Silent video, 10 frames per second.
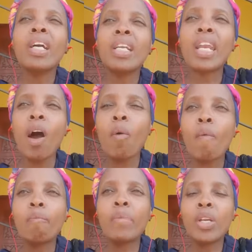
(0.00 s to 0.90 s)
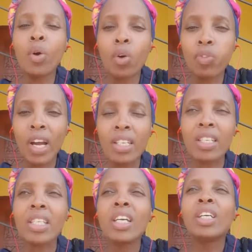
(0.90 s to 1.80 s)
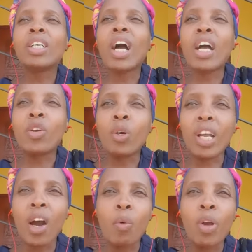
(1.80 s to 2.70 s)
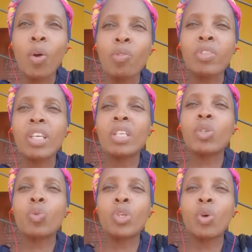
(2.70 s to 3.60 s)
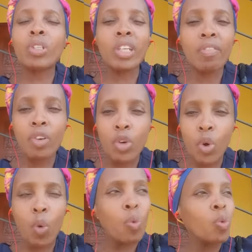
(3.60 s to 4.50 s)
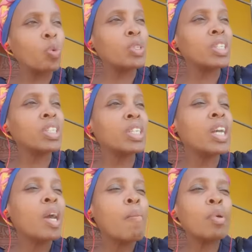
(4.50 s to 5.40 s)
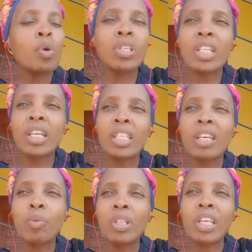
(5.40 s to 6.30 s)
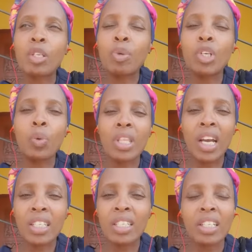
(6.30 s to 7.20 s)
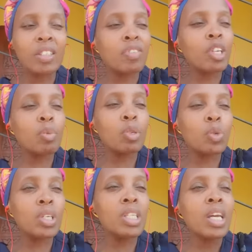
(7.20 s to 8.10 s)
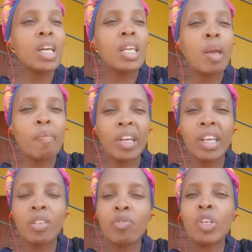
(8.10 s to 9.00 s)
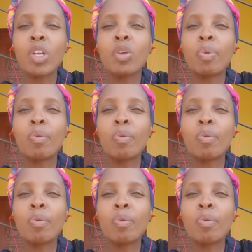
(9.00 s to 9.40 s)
Now, many of us are not aware of this. We don't even know, because especially with cars, there's a difference between a market value